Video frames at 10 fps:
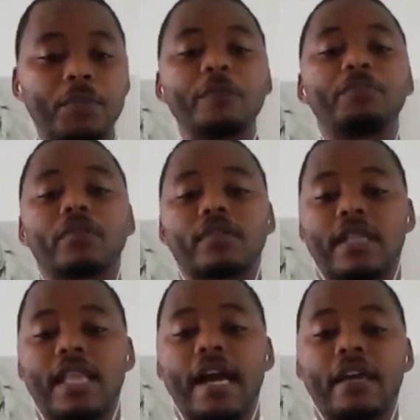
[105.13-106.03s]
people's
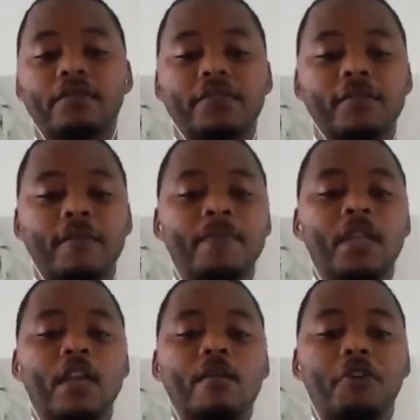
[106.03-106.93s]
lives.
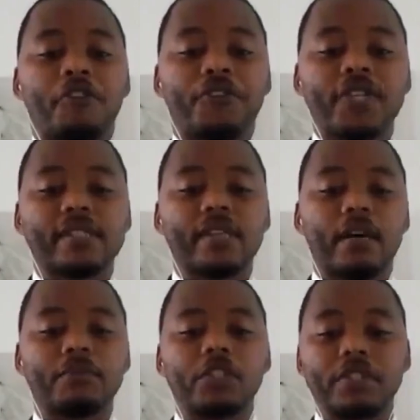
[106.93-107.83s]

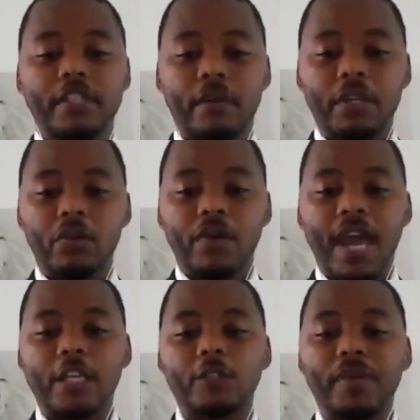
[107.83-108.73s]
Professor Lutabingwa
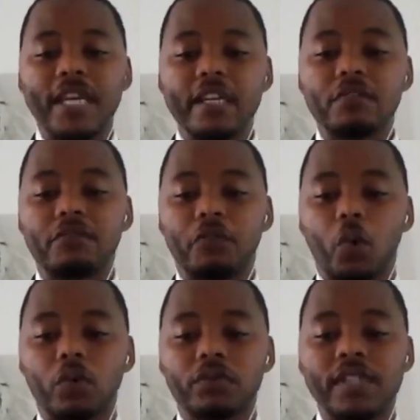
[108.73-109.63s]
has been
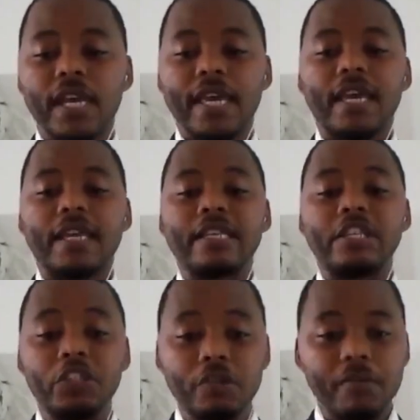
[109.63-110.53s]
involved in
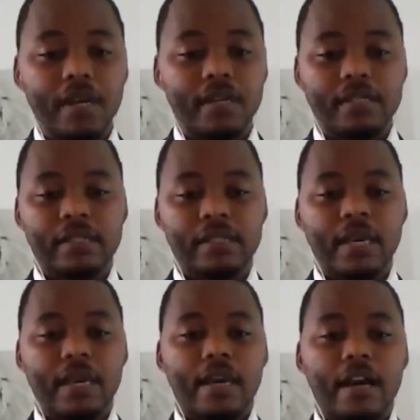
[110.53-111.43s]
numerous
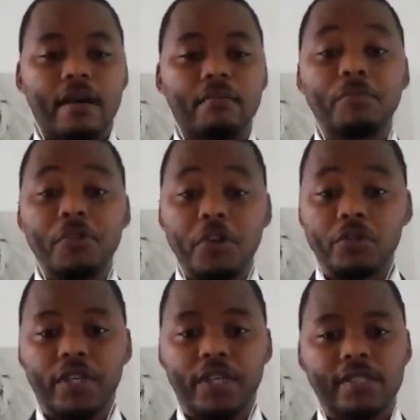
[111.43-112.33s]

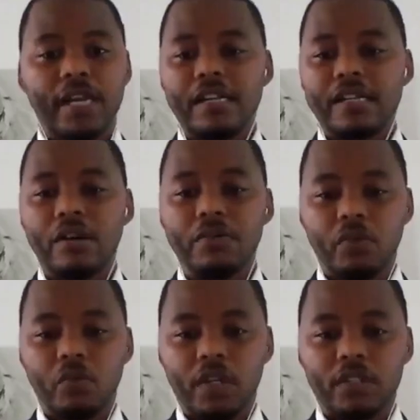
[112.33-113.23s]
projects around
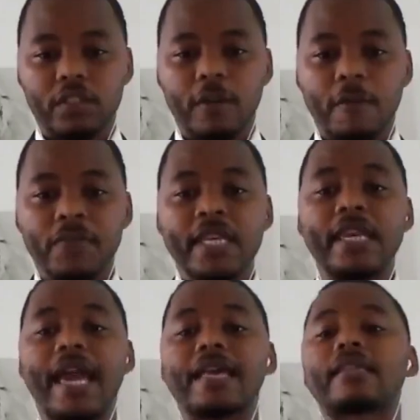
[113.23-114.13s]
the world.
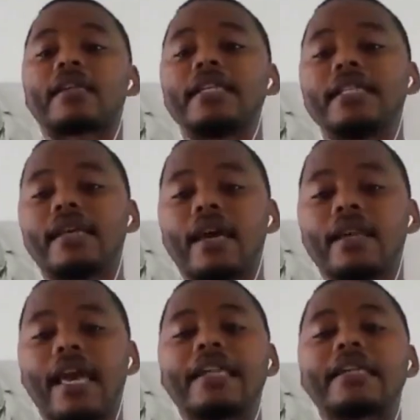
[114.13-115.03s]
He has
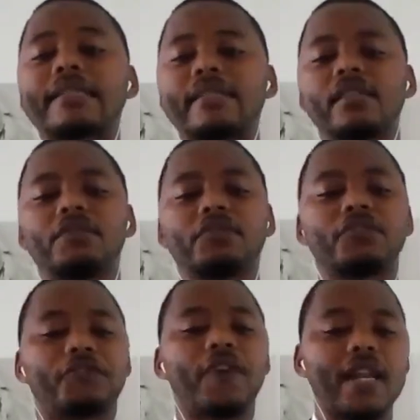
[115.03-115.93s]
written and received
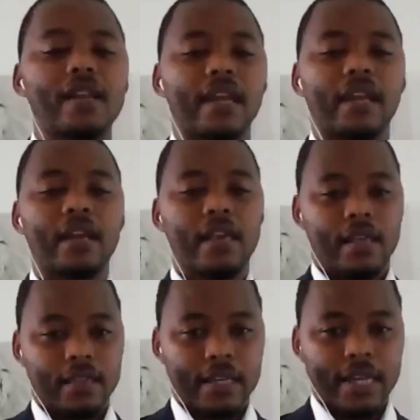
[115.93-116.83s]
funding
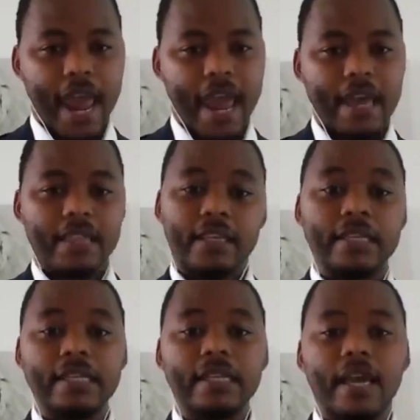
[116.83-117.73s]
that
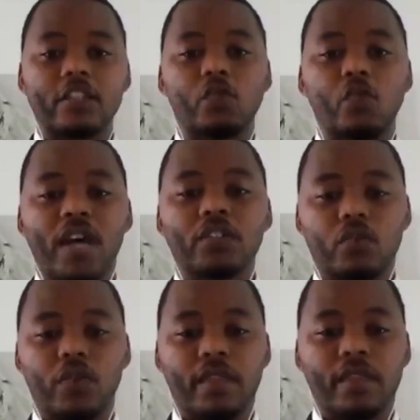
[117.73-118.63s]
he has worked
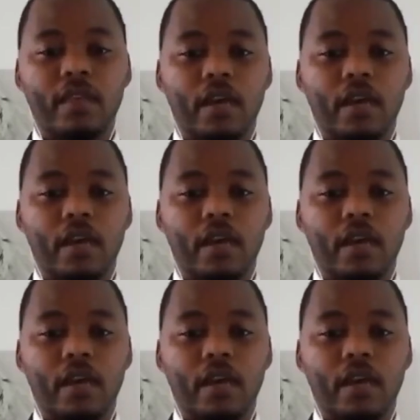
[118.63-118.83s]
with,